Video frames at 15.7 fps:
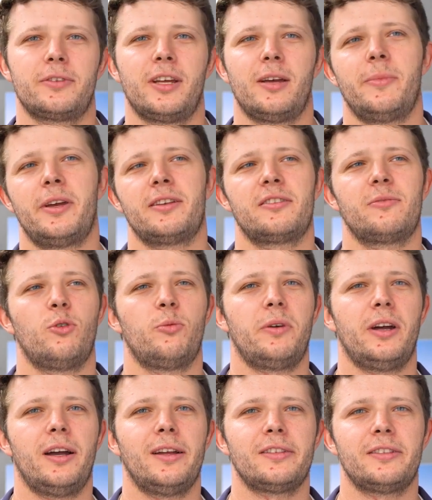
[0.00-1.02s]
start making small
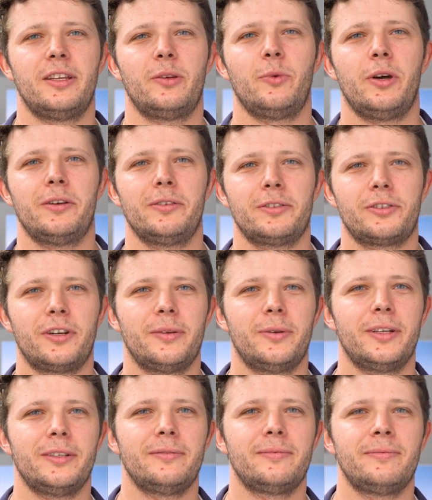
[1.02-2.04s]
parts and then welding straight
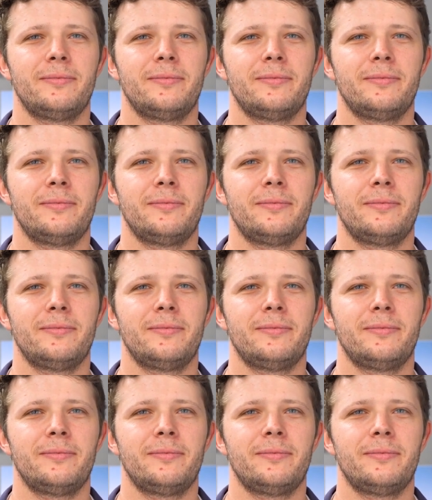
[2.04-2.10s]
away.